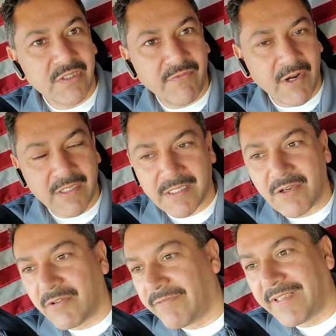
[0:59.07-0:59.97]
as far as
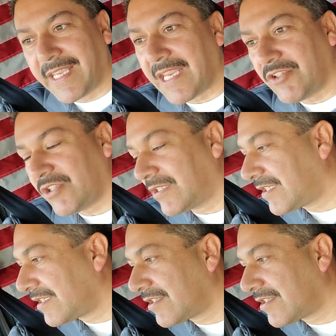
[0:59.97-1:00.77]
notifications and